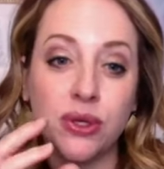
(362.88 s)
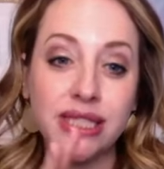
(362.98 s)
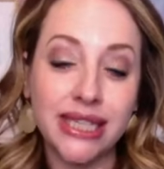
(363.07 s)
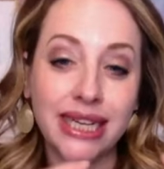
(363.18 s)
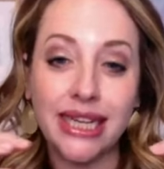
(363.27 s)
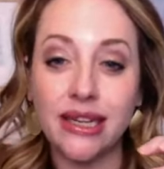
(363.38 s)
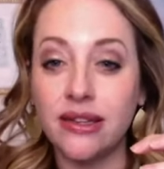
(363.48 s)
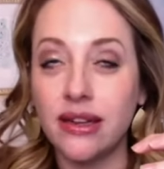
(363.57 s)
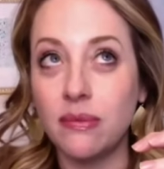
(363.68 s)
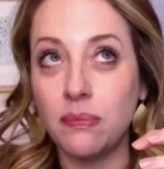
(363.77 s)
your
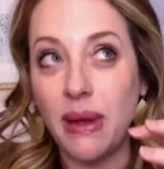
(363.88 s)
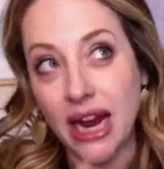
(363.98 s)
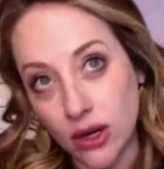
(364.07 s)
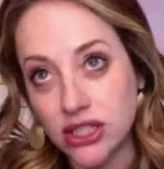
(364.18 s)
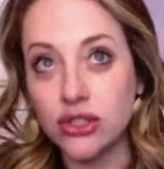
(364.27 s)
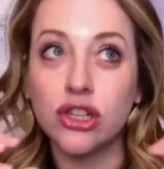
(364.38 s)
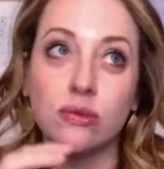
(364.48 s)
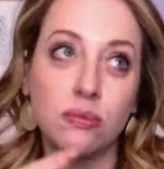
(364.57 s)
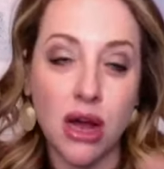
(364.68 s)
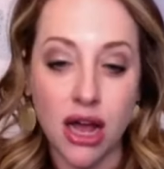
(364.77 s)
city parents
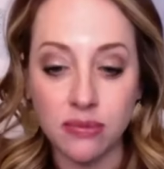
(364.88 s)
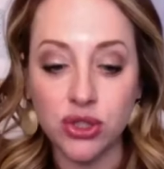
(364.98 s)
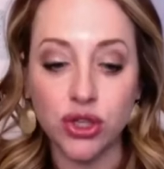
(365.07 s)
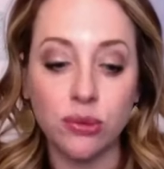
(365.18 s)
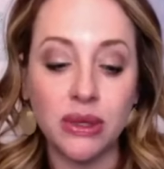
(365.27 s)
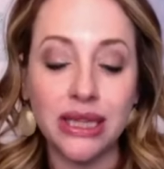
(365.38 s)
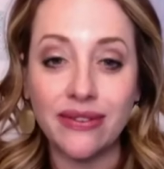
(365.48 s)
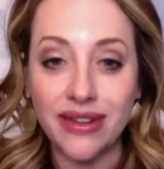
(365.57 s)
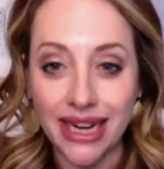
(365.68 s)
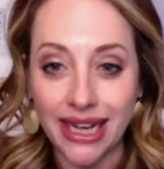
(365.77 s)
group, moms group,
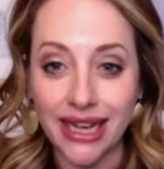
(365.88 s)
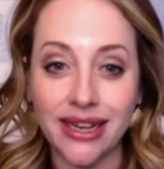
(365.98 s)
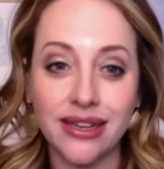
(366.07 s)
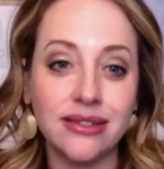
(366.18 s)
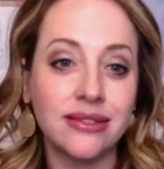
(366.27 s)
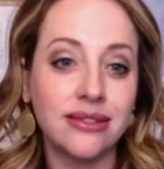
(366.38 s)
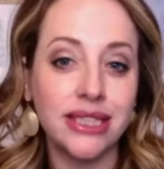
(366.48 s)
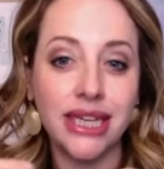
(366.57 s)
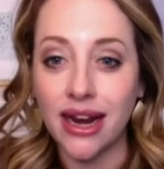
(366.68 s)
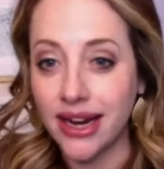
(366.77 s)
living in,
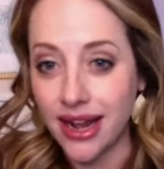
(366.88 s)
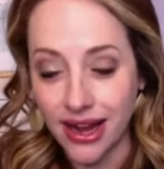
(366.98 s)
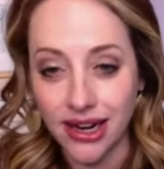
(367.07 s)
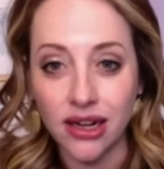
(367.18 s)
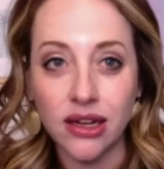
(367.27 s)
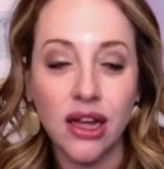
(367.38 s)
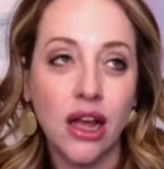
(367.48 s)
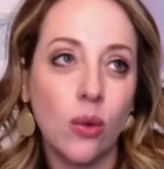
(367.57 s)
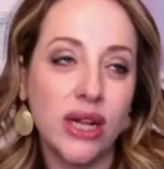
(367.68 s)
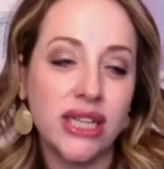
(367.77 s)
yada, yada.
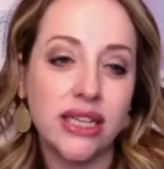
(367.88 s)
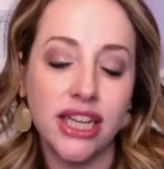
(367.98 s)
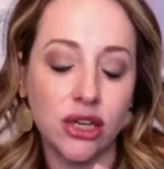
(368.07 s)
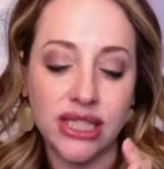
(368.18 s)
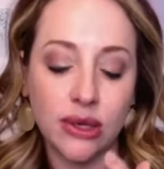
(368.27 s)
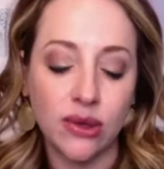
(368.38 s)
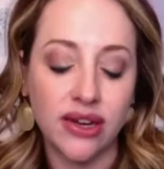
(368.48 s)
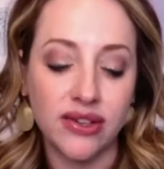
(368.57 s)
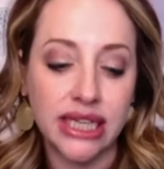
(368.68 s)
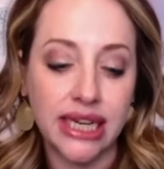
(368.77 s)
What, you know,
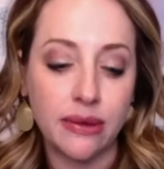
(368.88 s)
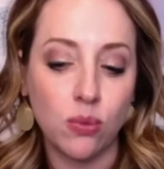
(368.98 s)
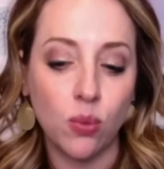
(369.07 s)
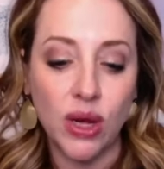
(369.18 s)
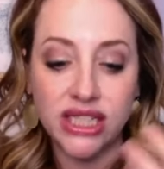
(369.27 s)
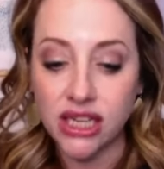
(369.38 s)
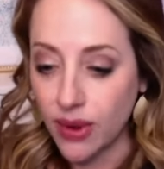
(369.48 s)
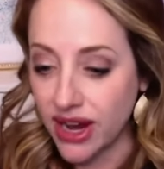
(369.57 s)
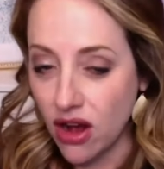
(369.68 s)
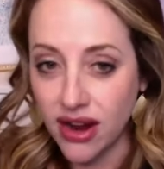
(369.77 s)
letter city, what's
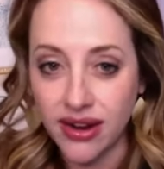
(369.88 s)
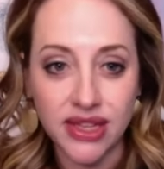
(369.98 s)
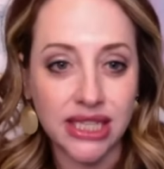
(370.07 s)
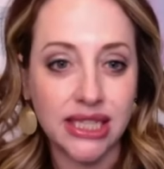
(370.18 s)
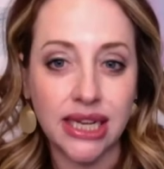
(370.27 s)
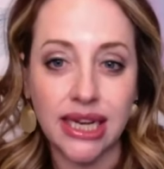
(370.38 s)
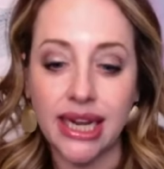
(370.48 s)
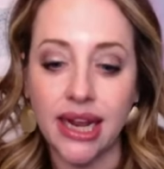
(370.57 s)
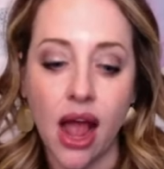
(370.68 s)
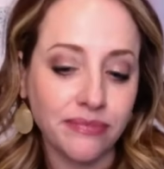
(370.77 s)
going on in the
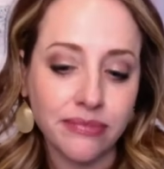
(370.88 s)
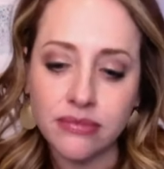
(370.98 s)
city,